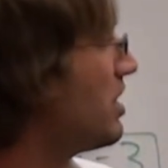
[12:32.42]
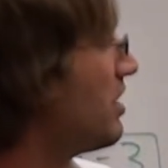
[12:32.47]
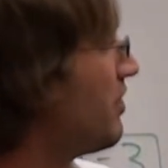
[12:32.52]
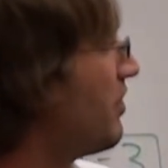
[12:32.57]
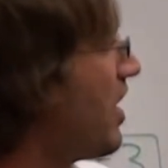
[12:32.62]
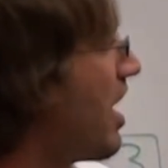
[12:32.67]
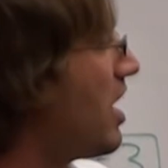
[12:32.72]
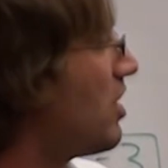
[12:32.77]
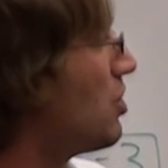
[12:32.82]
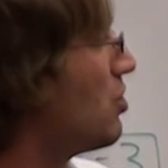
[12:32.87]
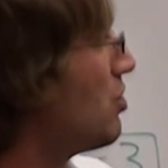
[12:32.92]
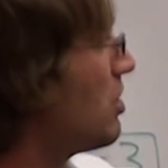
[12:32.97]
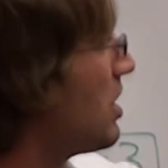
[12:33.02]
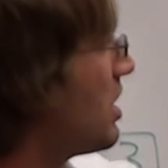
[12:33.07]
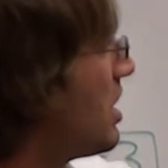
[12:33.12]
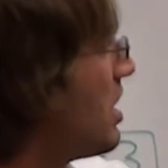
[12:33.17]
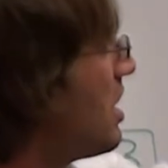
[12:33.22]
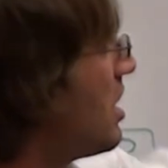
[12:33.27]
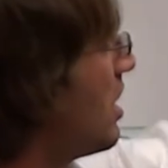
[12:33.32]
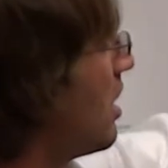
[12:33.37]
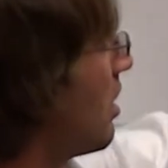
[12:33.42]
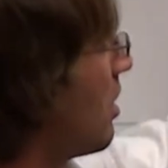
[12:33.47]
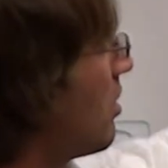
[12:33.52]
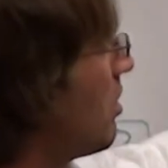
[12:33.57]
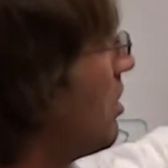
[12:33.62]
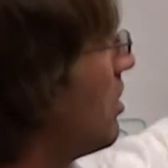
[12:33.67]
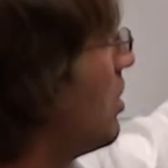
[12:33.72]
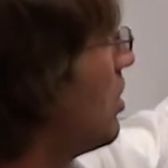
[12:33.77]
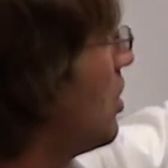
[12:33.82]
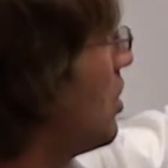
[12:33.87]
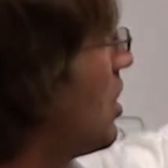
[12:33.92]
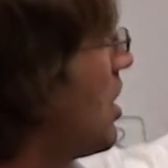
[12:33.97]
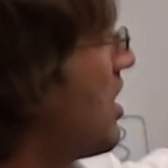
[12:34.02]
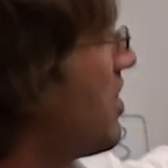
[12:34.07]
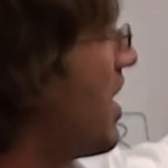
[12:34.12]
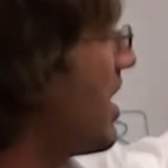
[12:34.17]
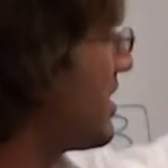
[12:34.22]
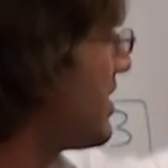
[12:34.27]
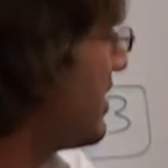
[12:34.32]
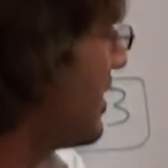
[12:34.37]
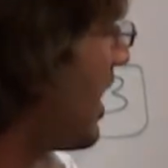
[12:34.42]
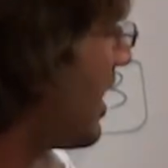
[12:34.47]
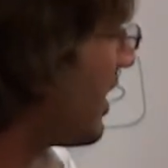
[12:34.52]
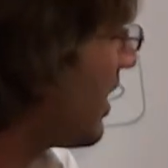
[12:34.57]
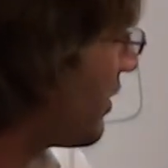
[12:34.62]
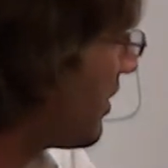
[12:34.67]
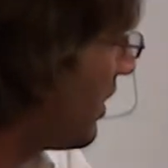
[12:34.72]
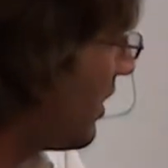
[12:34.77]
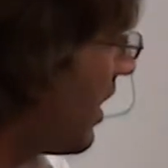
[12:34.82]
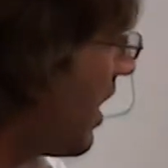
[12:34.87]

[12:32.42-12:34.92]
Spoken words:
in a value here, that's not on the